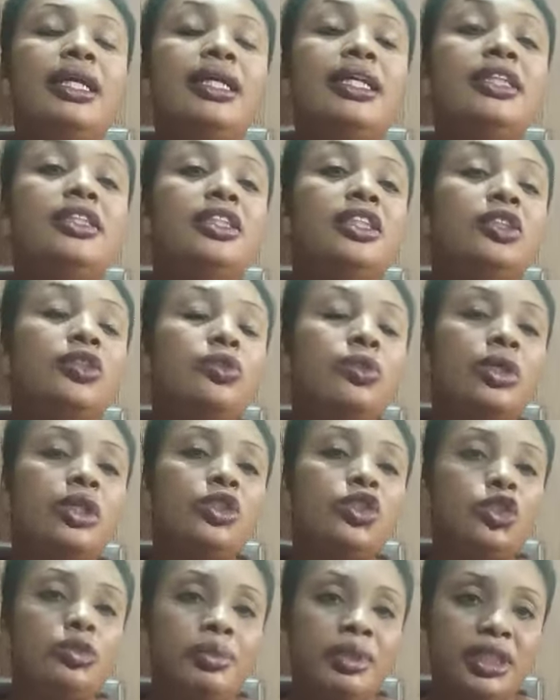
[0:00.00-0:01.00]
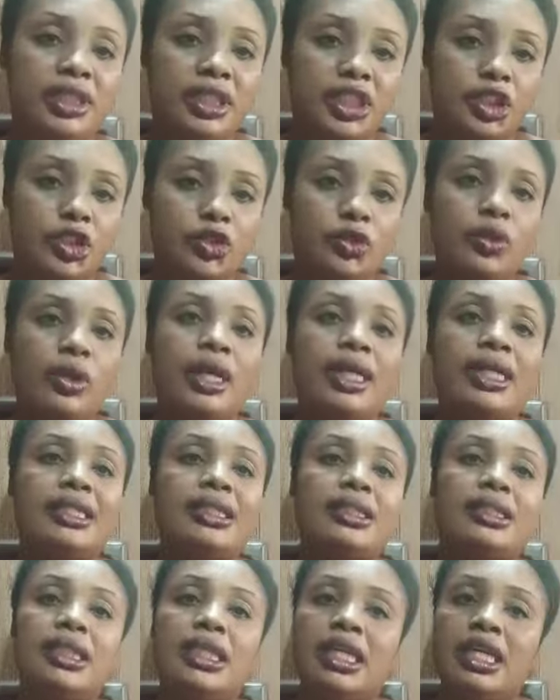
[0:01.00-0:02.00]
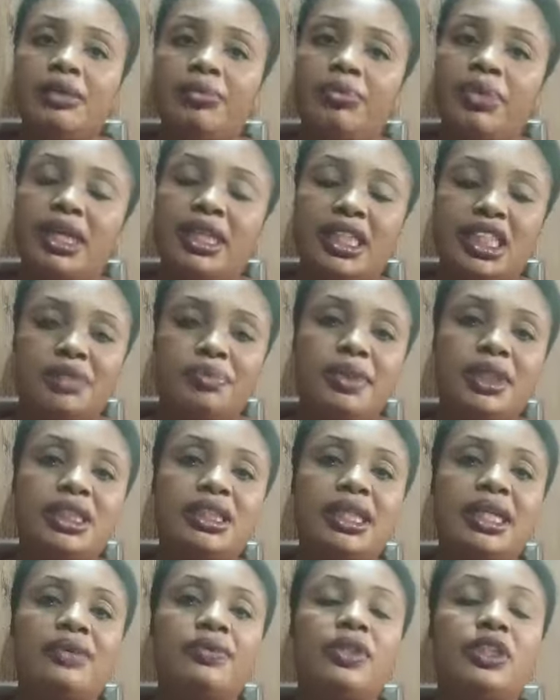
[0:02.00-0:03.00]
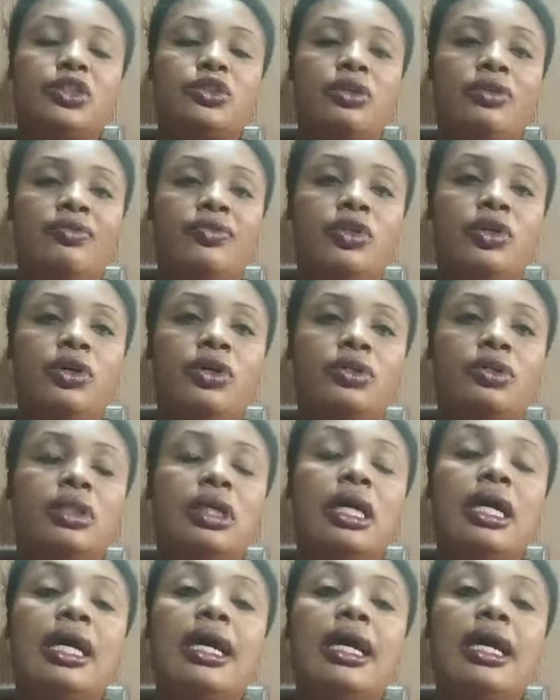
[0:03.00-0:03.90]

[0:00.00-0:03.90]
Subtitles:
It is going to be destroyed by the special grace of God.